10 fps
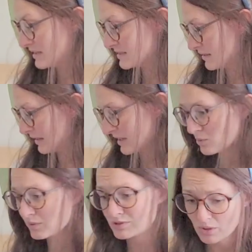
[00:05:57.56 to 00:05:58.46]
said like he
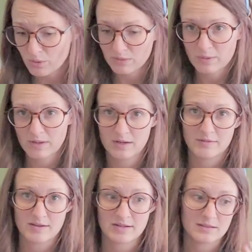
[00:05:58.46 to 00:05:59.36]
will totally wear it
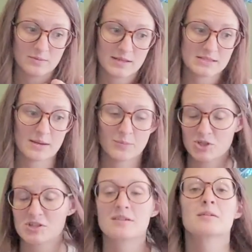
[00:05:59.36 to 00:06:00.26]
around Halloween time,
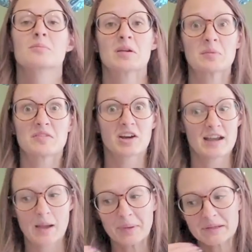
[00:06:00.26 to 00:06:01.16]
which made me very
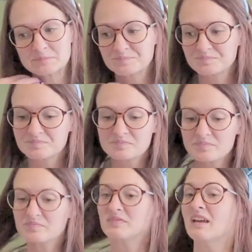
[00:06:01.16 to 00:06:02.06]
happy.
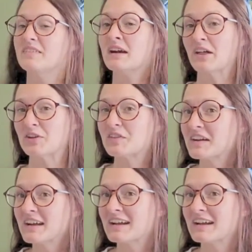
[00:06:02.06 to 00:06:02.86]
The other thing I